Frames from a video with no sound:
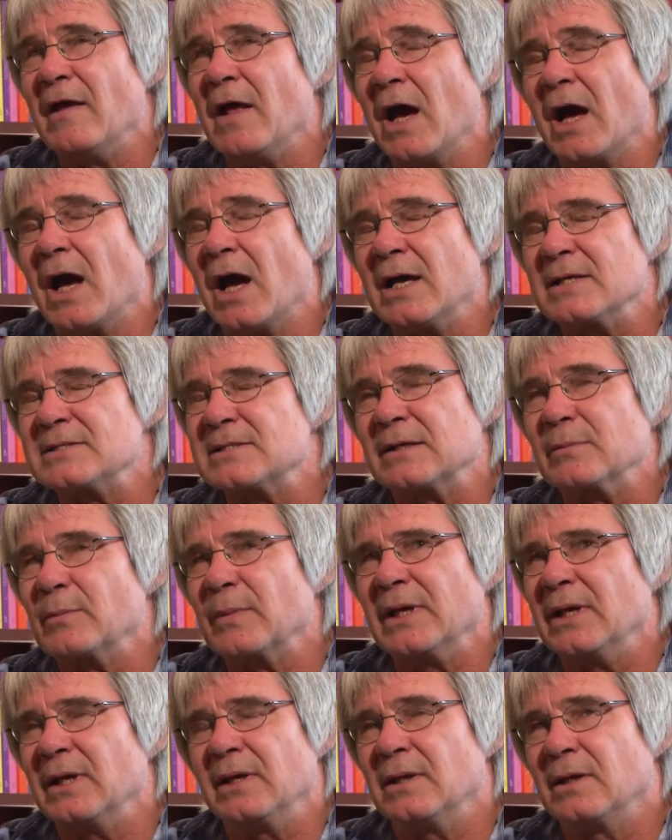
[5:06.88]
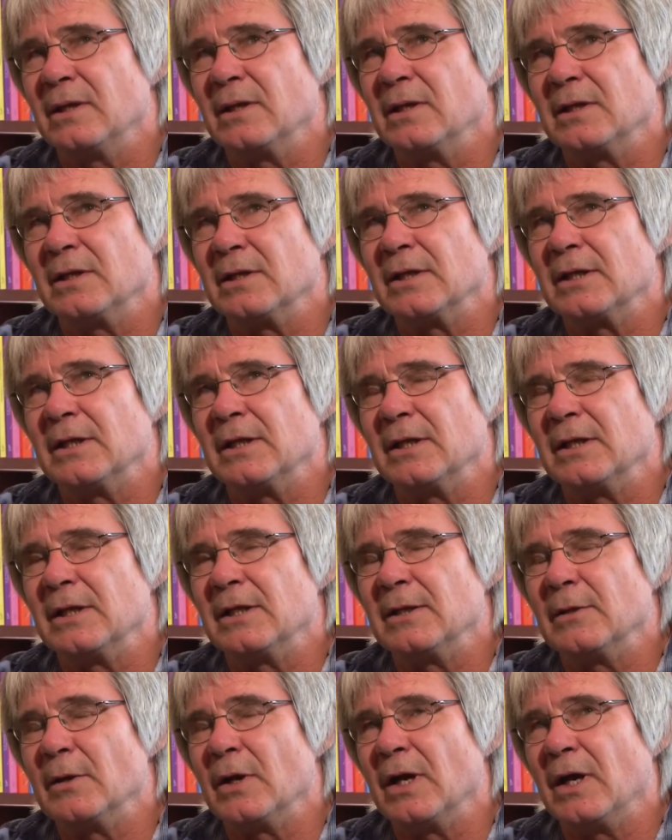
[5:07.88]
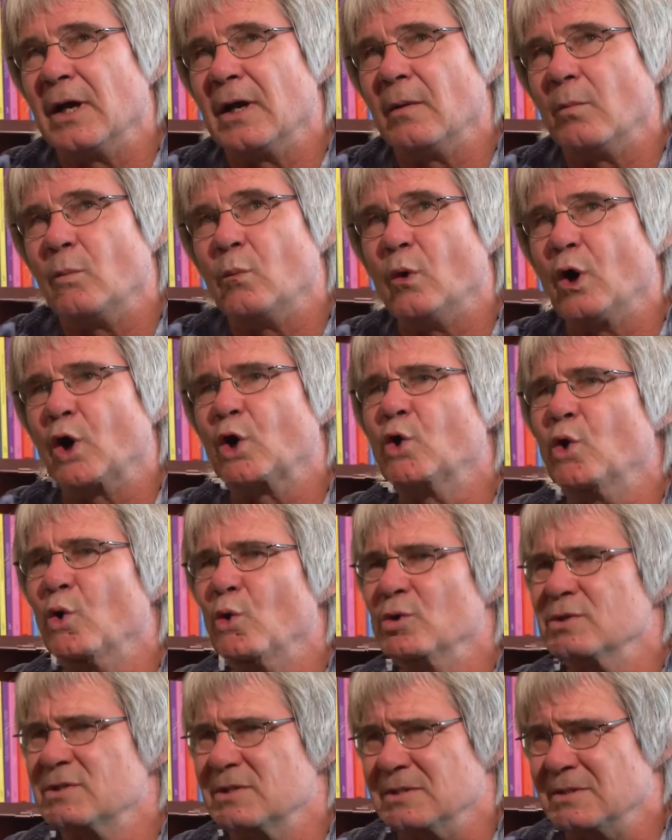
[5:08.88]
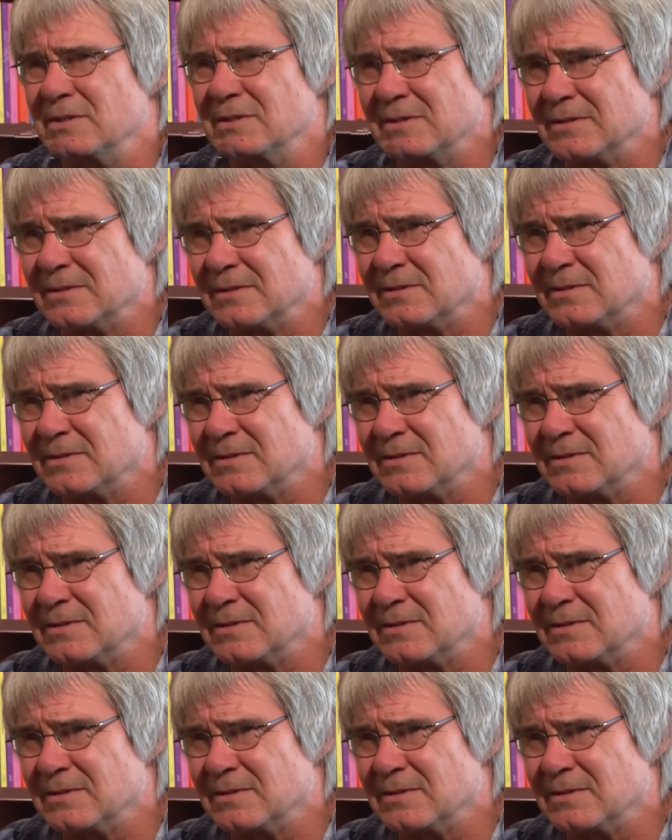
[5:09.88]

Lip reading: asking me what causes